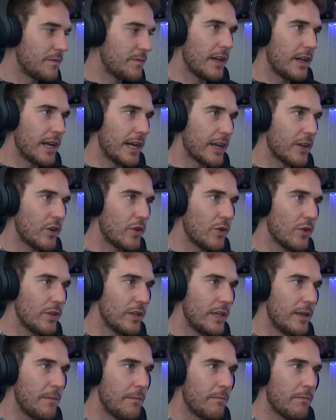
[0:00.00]
And I can
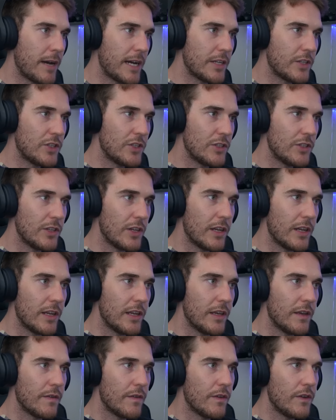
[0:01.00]
only imagine
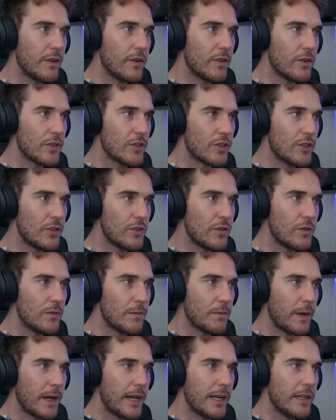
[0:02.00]
if you're a
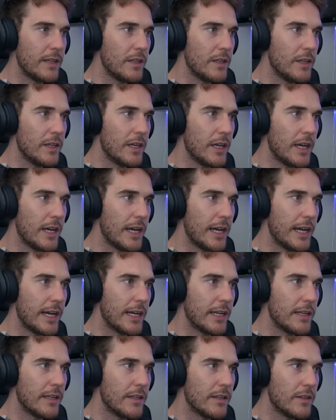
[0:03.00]
student pilot
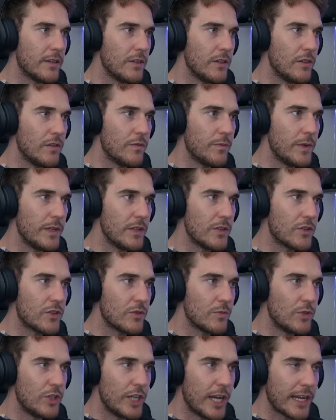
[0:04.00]
and you've been
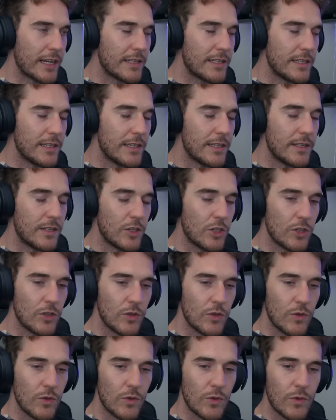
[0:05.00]
subjected
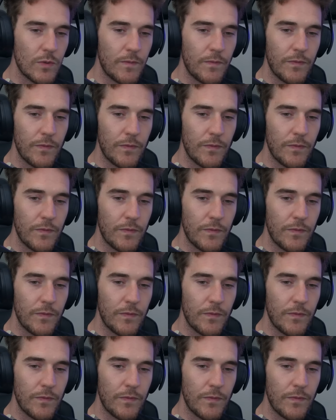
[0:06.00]
to